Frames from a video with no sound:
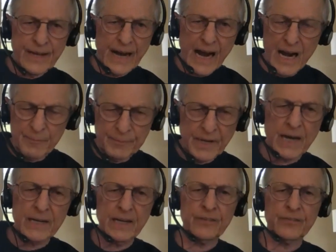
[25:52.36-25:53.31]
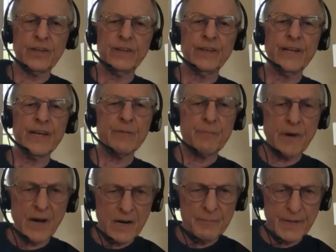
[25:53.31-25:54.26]
I am not asking them,
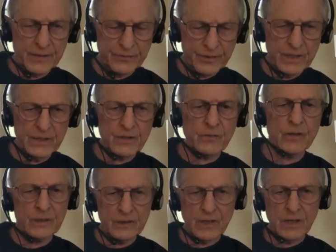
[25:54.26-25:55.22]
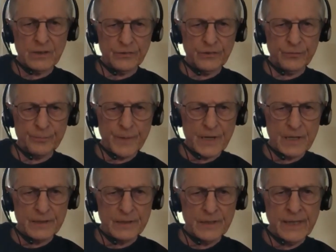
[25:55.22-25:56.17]
I'm asking their unconscious
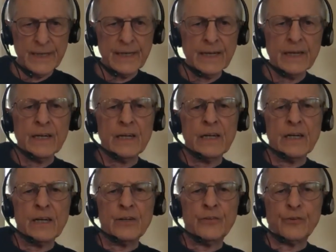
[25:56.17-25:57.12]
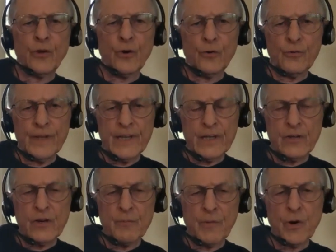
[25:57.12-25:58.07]
mind. So the
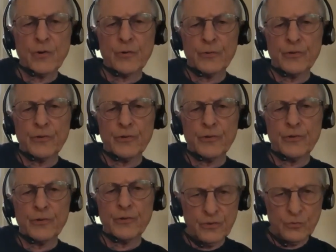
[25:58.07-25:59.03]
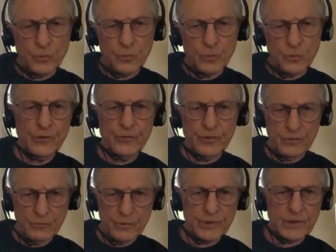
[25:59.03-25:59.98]
ideomotor response is what I'm
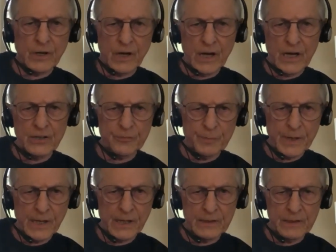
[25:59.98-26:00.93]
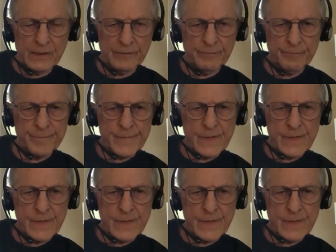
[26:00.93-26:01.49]
using with clients back then.